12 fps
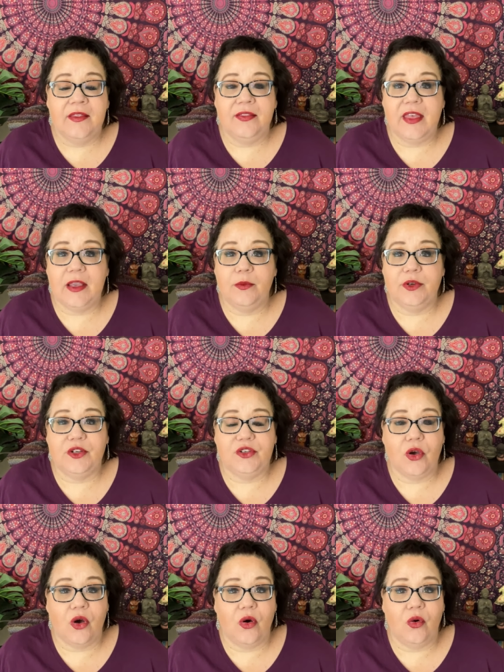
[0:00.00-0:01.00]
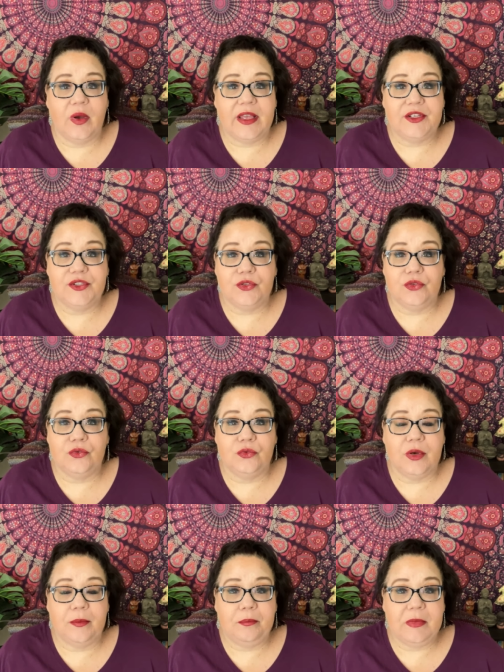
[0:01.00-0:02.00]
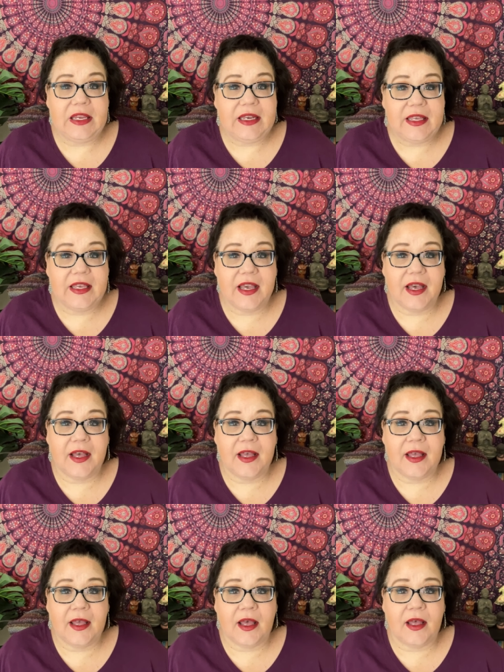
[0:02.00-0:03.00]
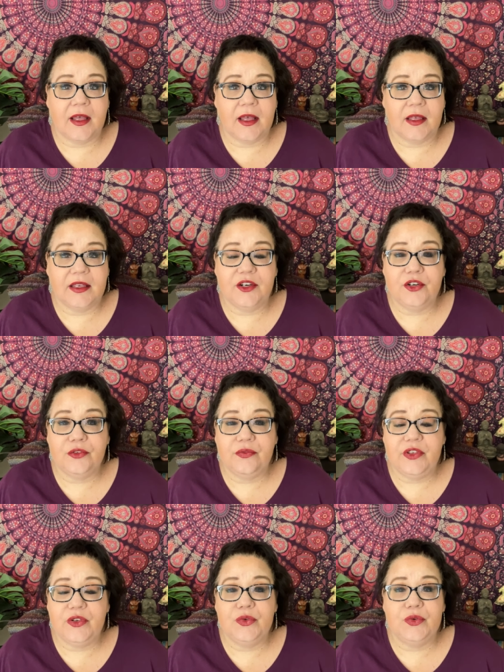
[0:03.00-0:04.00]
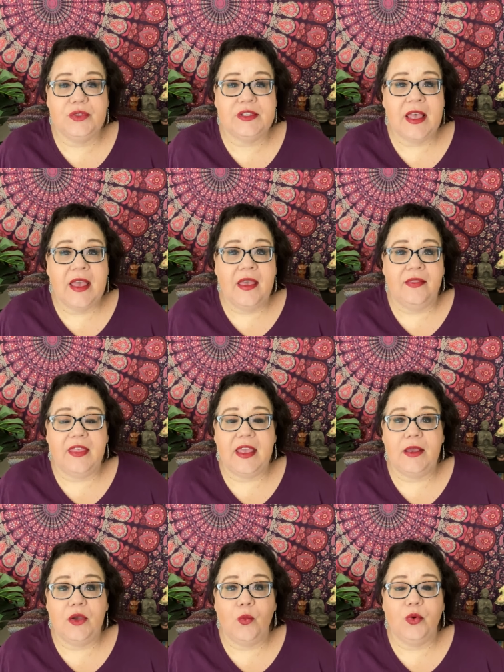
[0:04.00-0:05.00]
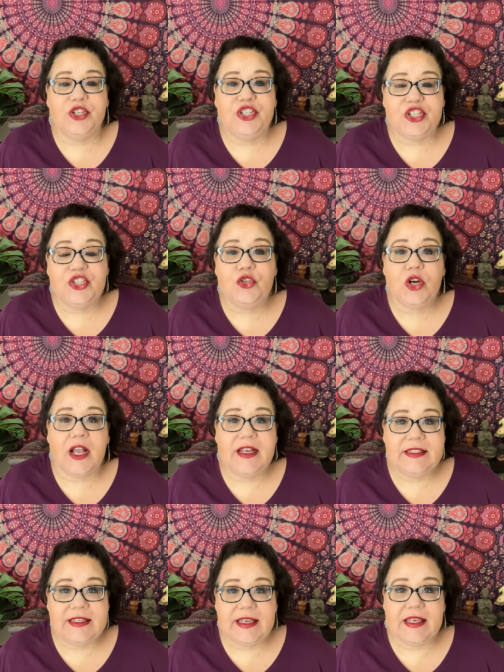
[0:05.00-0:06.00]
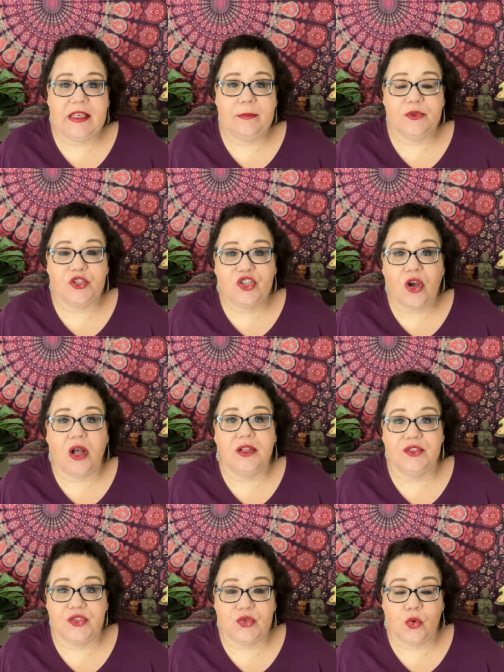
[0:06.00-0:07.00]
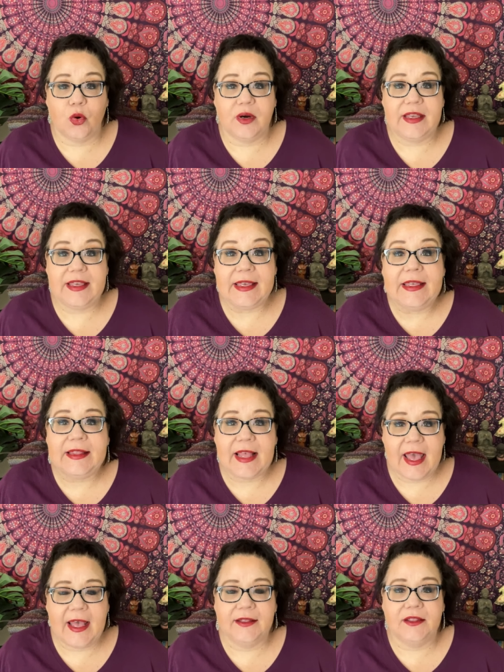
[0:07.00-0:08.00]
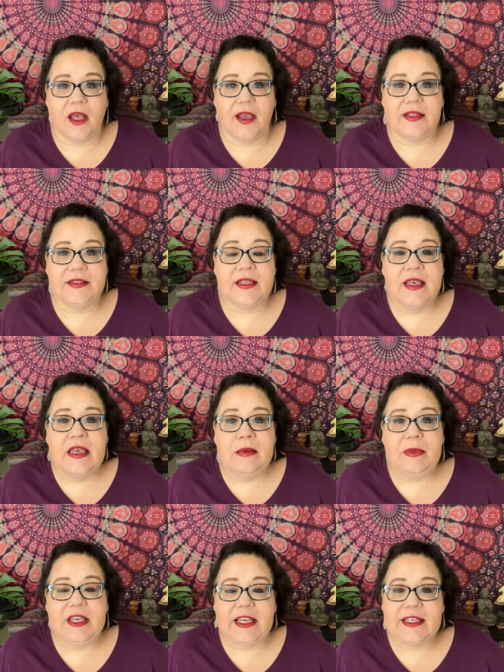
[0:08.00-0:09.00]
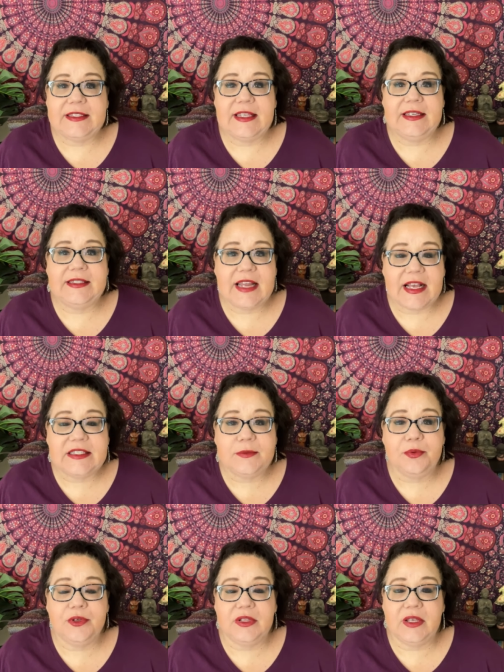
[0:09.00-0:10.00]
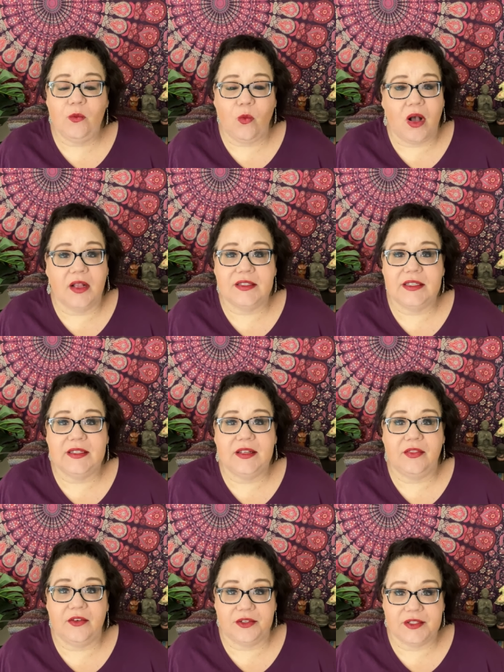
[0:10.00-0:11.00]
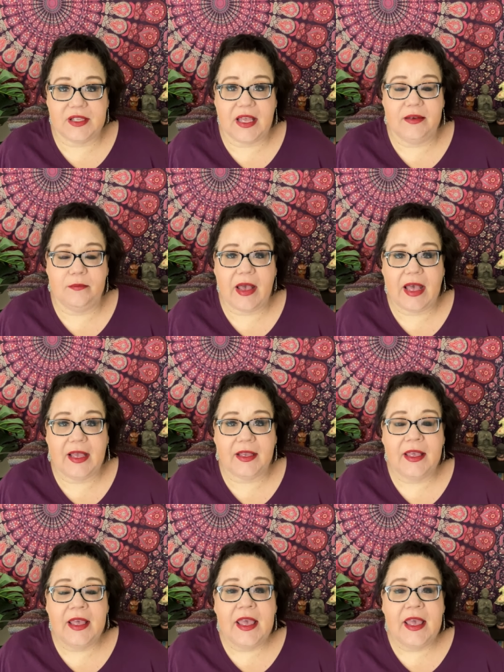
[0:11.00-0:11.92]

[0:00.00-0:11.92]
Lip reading: They would go and do media interviews. They were just trying to keep Shawn's story in the headlines because they desperately wanted their son back.